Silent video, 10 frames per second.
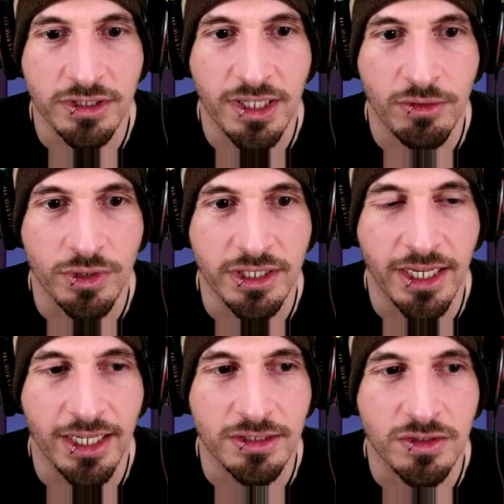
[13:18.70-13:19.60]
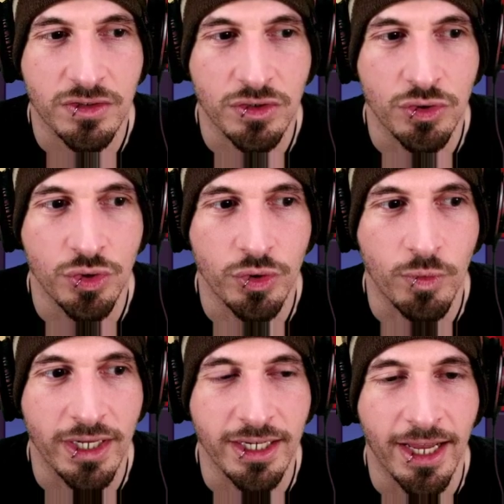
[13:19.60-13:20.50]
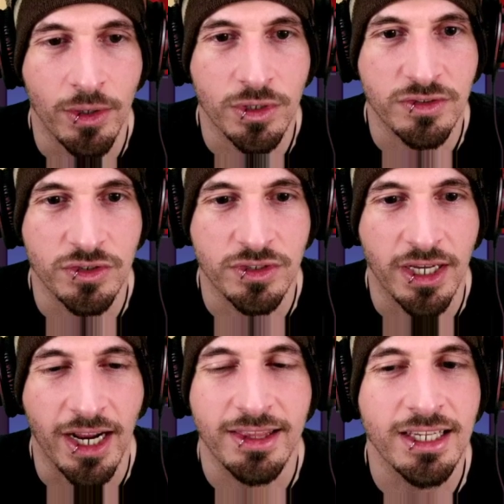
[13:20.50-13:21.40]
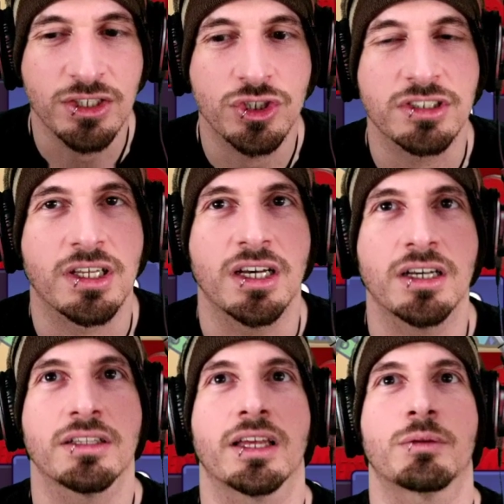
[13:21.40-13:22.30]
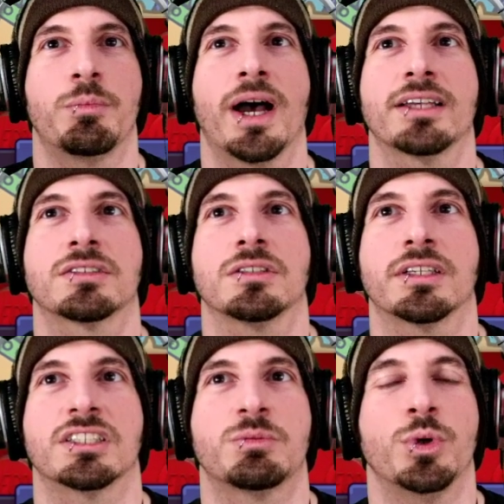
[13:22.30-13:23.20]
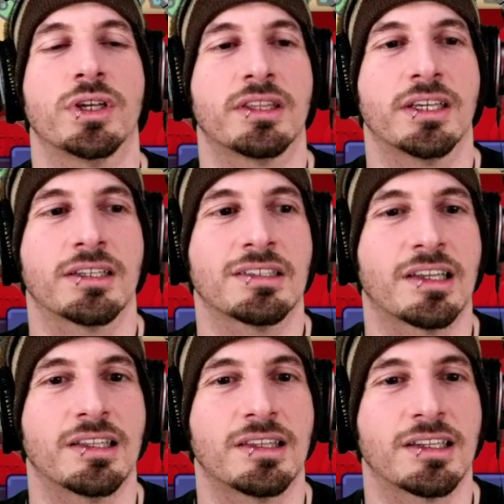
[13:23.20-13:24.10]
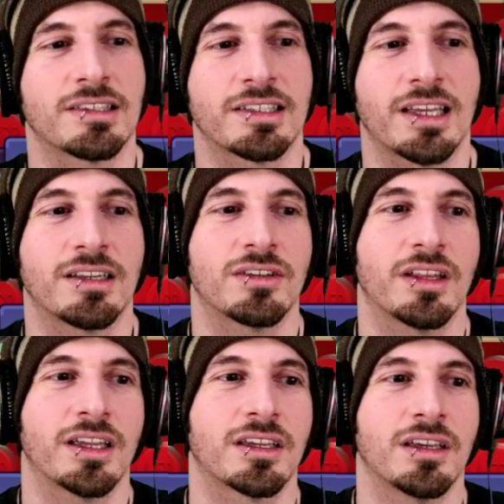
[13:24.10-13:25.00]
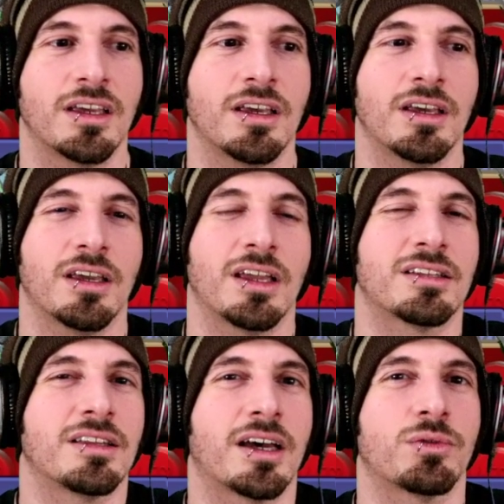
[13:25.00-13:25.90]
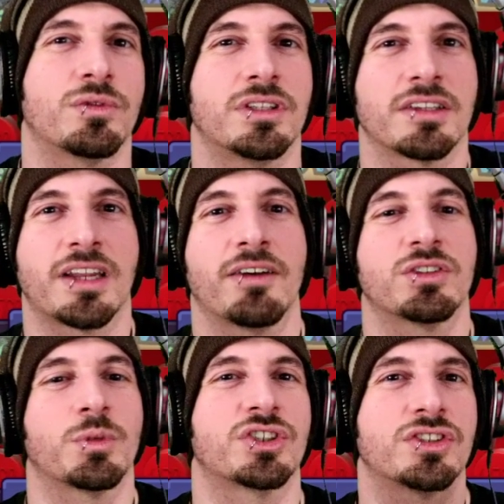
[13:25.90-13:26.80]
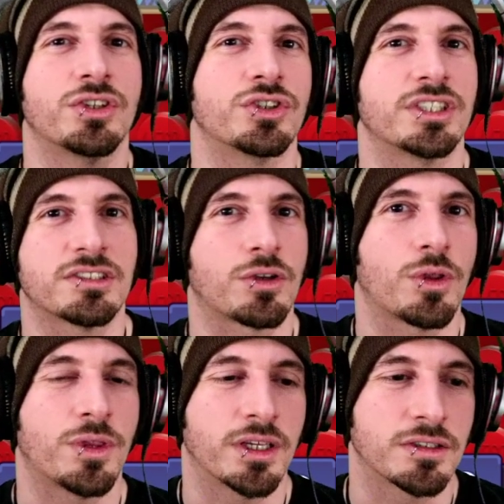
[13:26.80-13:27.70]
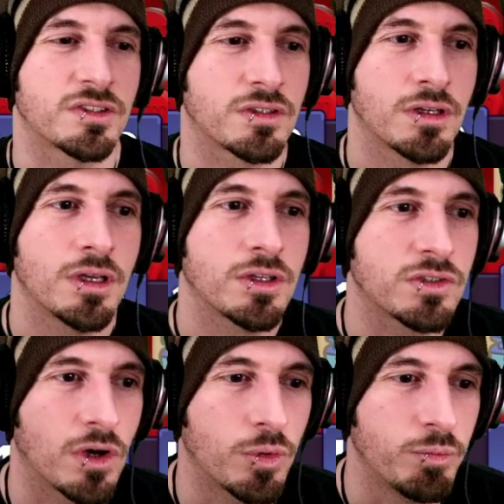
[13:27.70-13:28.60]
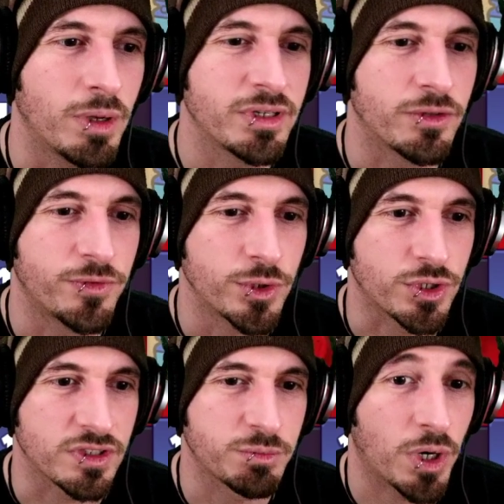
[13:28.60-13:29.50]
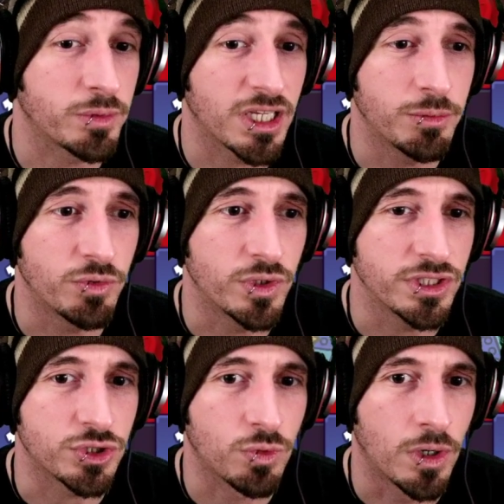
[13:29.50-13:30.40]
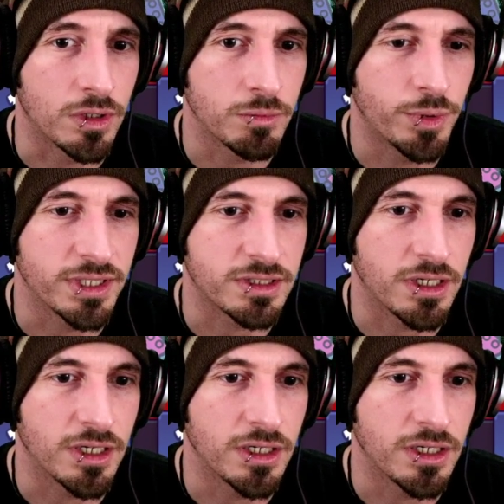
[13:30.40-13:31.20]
is not really as good right now because there's not. I think it's just like basil and spooky things and things like that, and you're like, it doesn't have as much synergy as other things. So maybe in the future it's probably going to be really strong, but